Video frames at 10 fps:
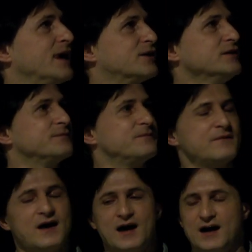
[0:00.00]
Good.
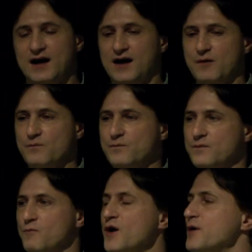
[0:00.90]

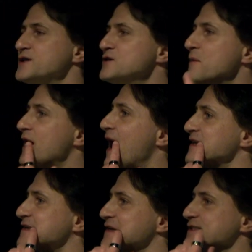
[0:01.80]
One question you might
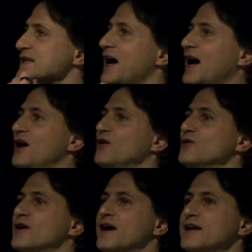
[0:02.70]
ask is,
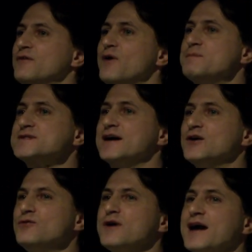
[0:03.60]
how can a website
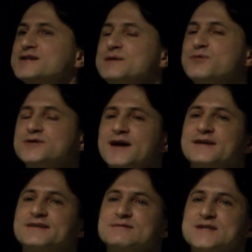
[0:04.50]
owner actually
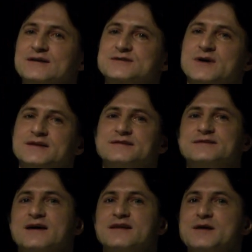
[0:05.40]
protect themselves, right?
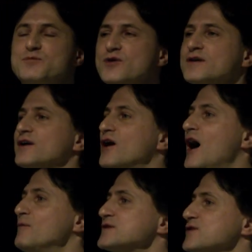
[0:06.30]
I think
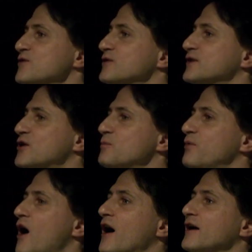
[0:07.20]
Booking.com or so, they could
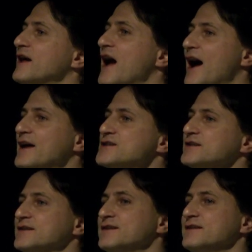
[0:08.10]
block an AI
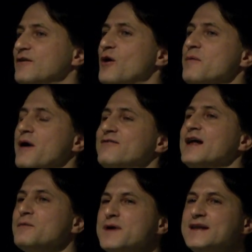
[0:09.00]
agent or a
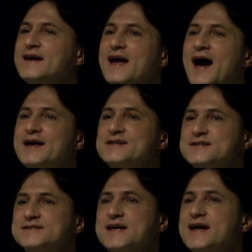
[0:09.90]
well-meaning AI
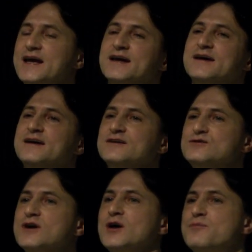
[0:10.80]
agent saying, hey,
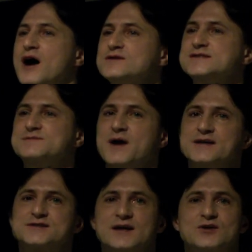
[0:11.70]
you cannot browse this
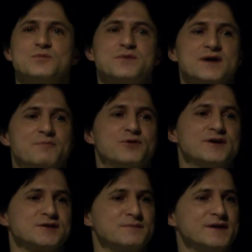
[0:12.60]
page. That could be a
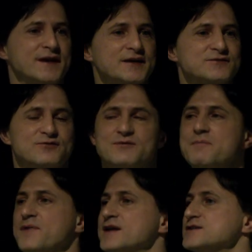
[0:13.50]
potential mitigation for
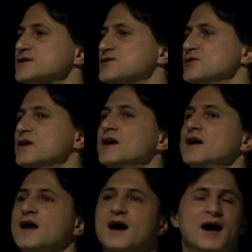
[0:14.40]
web pages too.
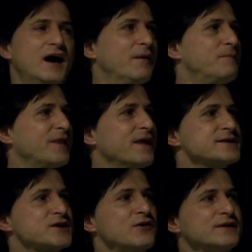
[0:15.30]
But
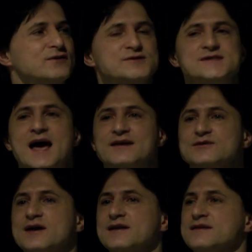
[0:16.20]
there's currently no standard
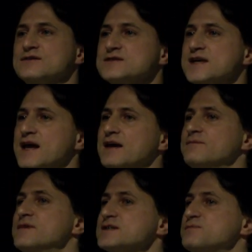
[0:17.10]
or anything to say, hey,
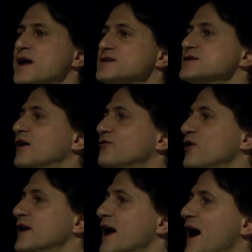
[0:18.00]
this page is not
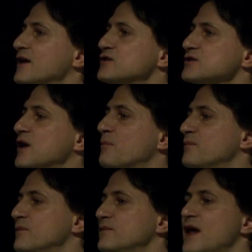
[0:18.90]
for an AI. You should not
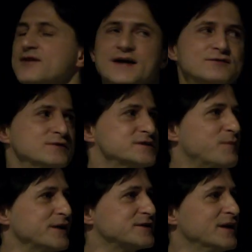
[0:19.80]
navigate to this
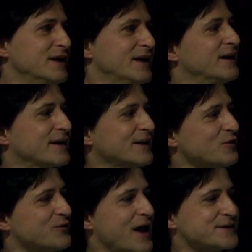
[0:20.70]
page.
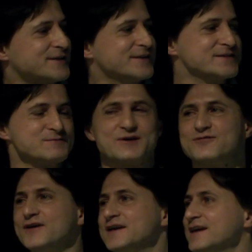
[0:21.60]
Cloudflare actually does something
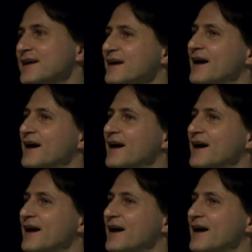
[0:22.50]
funny.